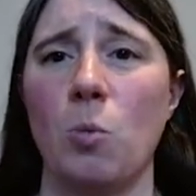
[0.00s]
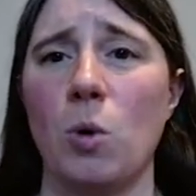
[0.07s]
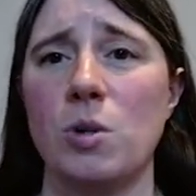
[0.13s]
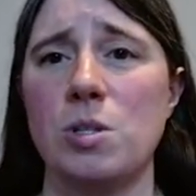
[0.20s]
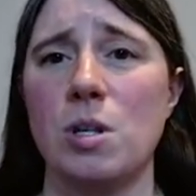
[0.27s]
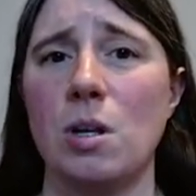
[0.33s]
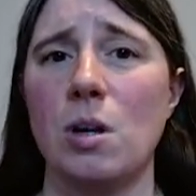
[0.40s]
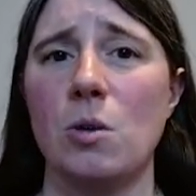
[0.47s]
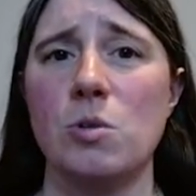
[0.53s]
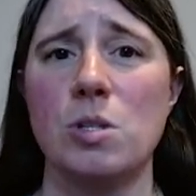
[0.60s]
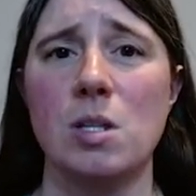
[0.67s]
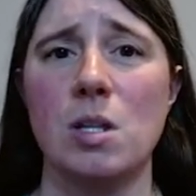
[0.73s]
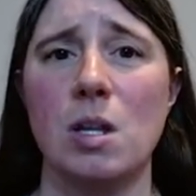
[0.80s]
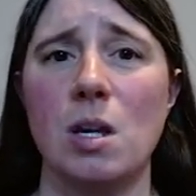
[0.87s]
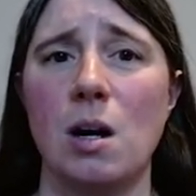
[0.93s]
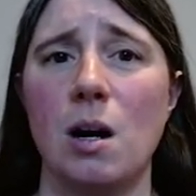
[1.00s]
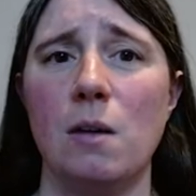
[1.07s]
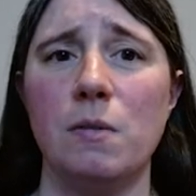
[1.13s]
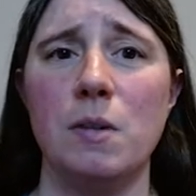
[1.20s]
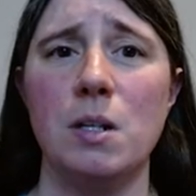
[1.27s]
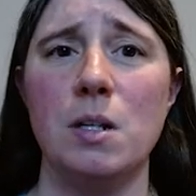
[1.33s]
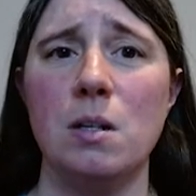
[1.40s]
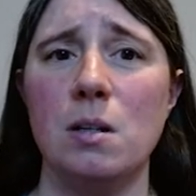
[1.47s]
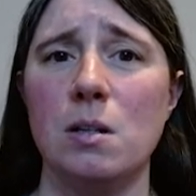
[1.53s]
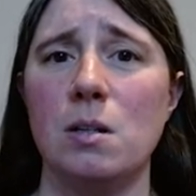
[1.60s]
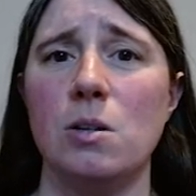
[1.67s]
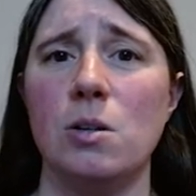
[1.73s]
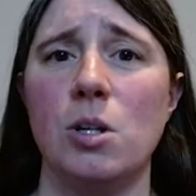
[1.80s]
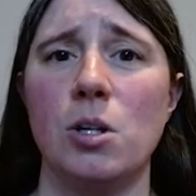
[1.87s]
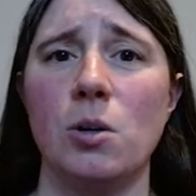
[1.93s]
once it goes in the oven,
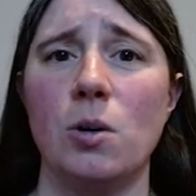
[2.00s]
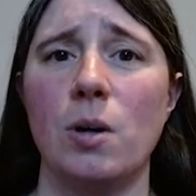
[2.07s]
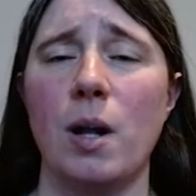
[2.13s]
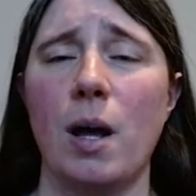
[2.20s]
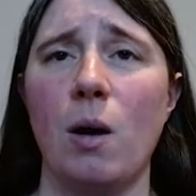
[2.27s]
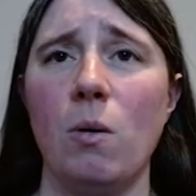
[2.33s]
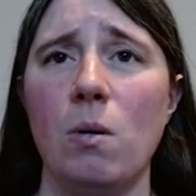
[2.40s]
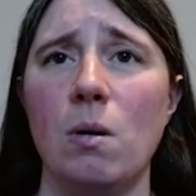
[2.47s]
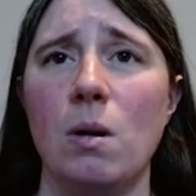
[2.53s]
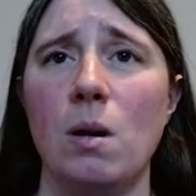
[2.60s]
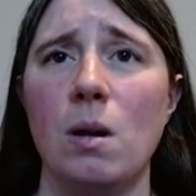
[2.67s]
you cure it out.